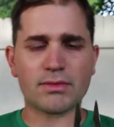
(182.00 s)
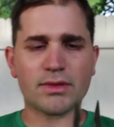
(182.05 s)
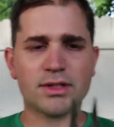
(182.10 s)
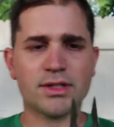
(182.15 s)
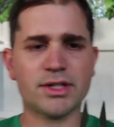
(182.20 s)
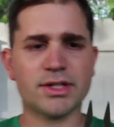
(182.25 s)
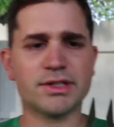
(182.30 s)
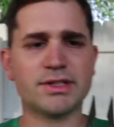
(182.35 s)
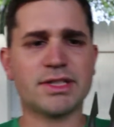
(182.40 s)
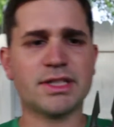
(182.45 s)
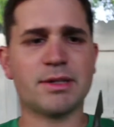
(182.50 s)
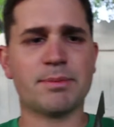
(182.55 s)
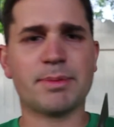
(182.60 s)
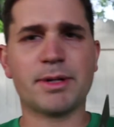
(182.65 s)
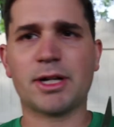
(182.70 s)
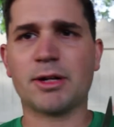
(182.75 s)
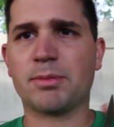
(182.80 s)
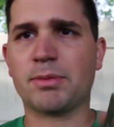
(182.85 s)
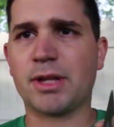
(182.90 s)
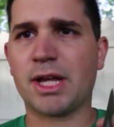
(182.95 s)
you can see the
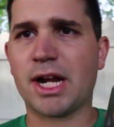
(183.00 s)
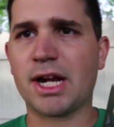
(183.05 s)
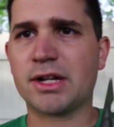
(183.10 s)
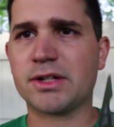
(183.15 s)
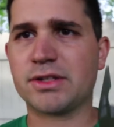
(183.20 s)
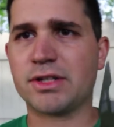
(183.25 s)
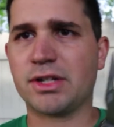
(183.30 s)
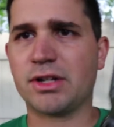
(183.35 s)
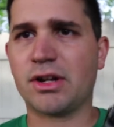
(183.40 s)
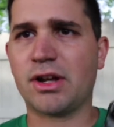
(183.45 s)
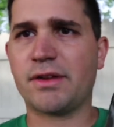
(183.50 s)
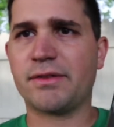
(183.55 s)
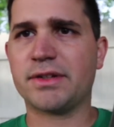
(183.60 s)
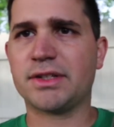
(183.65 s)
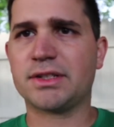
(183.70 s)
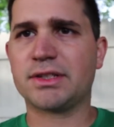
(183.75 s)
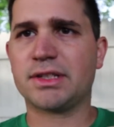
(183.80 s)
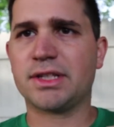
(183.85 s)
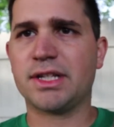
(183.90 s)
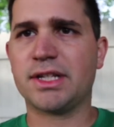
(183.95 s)
pair of pliers here,
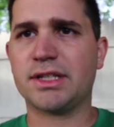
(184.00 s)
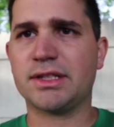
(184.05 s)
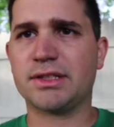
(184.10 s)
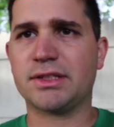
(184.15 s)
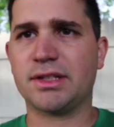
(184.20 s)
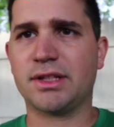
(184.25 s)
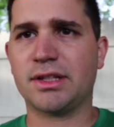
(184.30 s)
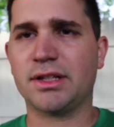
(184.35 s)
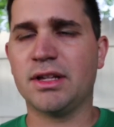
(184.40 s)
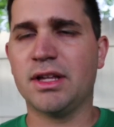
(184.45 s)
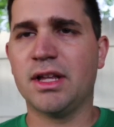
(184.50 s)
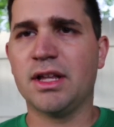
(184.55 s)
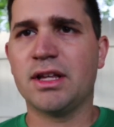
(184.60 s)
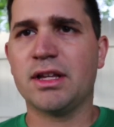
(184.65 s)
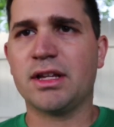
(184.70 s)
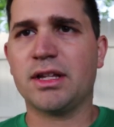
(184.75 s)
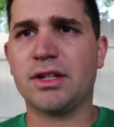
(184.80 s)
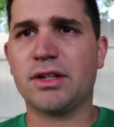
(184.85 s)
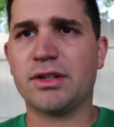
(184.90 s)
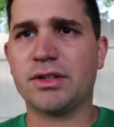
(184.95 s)
obviously, is the,
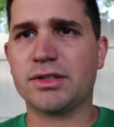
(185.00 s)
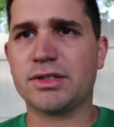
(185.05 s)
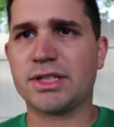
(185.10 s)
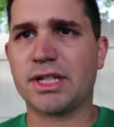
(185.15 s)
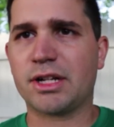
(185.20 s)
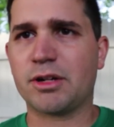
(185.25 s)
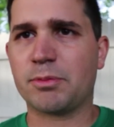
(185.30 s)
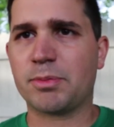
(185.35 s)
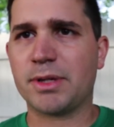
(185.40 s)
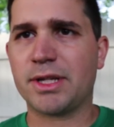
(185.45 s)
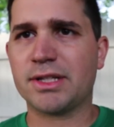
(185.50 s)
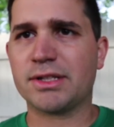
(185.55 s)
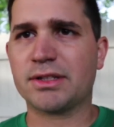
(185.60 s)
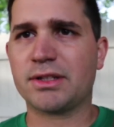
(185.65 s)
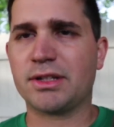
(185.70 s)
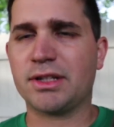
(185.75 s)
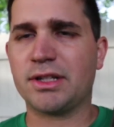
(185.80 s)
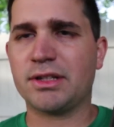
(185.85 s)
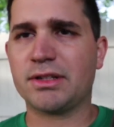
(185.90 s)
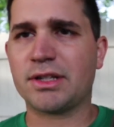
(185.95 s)
you know, the centerpiece
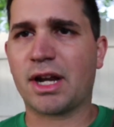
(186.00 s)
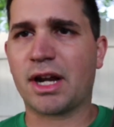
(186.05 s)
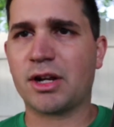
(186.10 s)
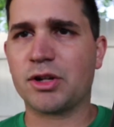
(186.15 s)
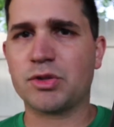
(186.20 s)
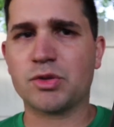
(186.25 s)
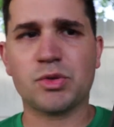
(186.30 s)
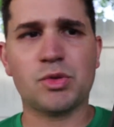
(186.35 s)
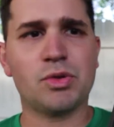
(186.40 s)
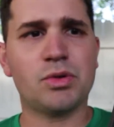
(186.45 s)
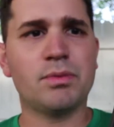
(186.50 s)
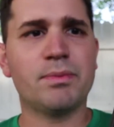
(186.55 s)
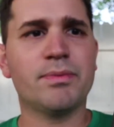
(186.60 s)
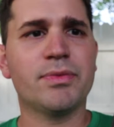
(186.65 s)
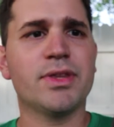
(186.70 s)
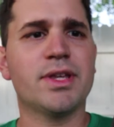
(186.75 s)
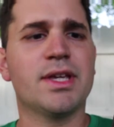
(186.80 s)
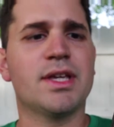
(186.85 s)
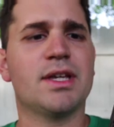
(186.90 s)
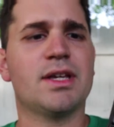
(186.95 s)
of the entire tool.
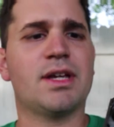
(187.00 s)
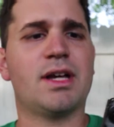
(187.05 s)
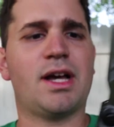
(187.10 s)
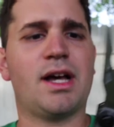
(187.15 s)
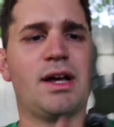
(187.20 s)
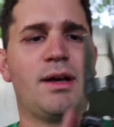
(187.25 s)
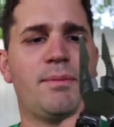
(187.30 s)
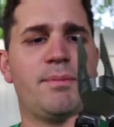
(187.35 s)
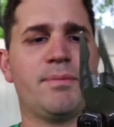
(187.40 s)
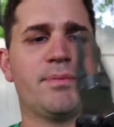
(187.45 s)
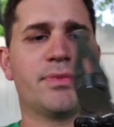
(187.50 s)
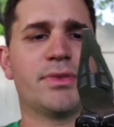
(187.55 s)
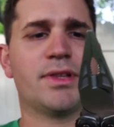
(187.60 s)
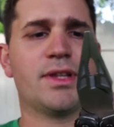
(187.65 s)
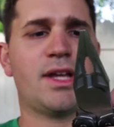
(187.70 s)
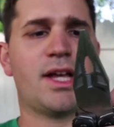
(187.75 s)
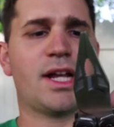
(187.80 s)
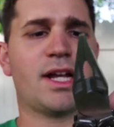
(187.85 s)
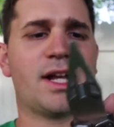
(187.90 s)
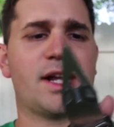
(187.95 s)

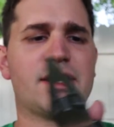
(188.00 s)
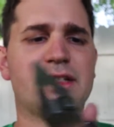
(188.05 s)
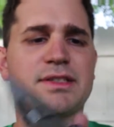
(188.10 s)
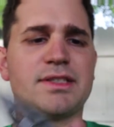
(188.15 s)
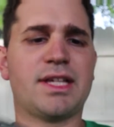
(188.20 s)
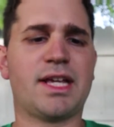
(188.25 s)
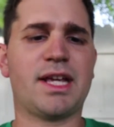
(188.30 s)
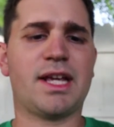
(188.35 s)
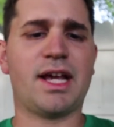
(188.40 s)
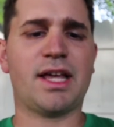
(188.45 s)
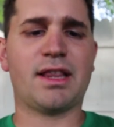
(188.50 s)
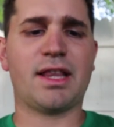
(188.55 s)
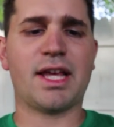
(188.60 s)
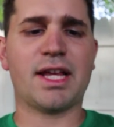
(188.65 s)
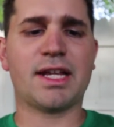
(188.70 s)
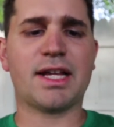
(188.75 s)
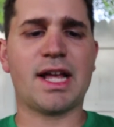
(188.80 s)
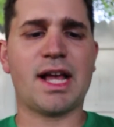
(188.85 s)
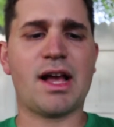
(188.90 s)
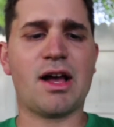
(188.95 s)
I got to say, I
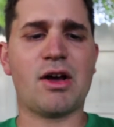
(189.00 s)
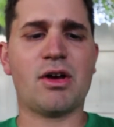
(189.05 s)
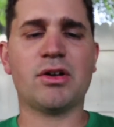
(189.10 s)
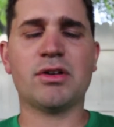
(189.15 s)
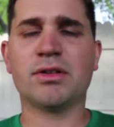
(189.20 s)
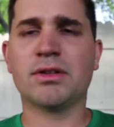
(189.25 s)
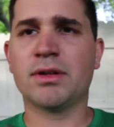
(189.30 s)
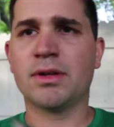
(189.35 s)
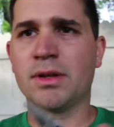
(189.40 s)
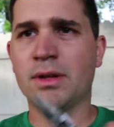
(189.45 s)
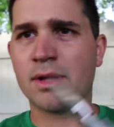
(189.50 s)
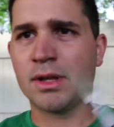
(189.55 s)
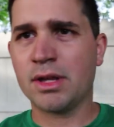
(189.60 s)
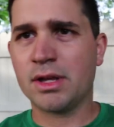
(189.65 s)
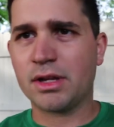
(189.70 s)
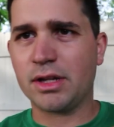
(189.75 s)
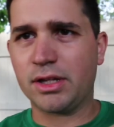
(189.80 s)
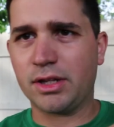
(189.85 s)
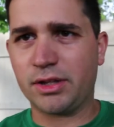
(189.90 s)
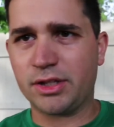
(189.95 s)
like how,
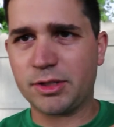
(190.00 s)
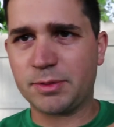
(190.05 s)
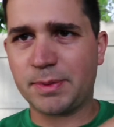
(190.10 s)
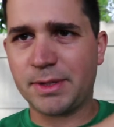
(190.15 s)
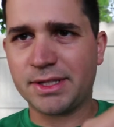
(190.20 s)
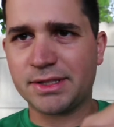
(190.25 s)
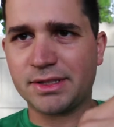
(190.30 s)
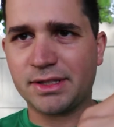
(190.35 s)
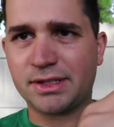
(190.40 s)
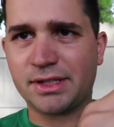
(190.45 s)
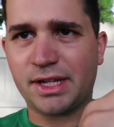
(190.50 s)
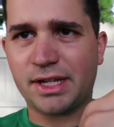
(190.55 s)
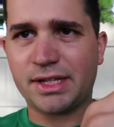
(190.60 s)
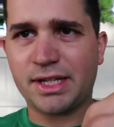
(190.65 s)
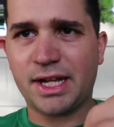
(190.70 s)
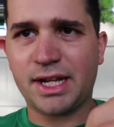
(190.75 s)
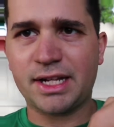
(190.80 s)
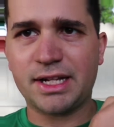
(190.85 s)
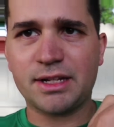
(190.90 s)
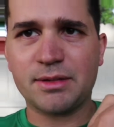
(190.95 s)
you know, these pieces of
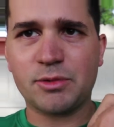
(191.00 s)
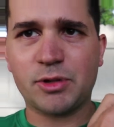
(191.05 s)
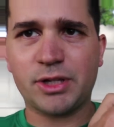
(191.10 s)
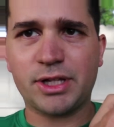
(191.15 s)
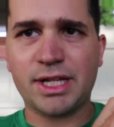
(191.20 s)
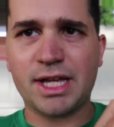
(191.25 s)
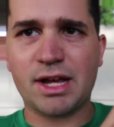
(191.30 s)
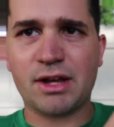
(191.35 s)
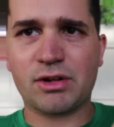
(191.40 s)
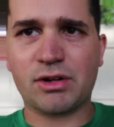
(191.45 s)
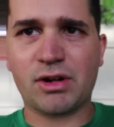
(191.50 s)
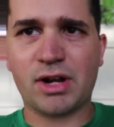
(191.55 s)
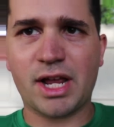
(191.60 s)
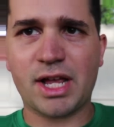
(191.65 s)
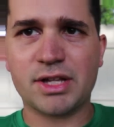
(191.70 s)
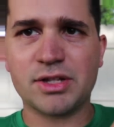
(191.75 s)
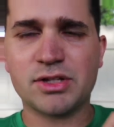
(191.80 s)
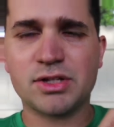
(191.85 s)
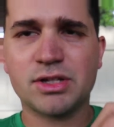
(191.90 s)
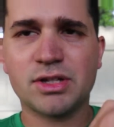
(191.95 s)
titanium on the outer
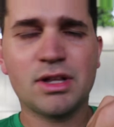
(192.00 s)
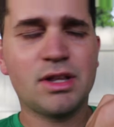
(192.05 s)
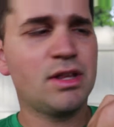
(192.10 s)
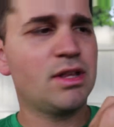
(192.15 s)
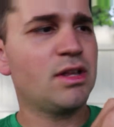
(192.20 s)
edge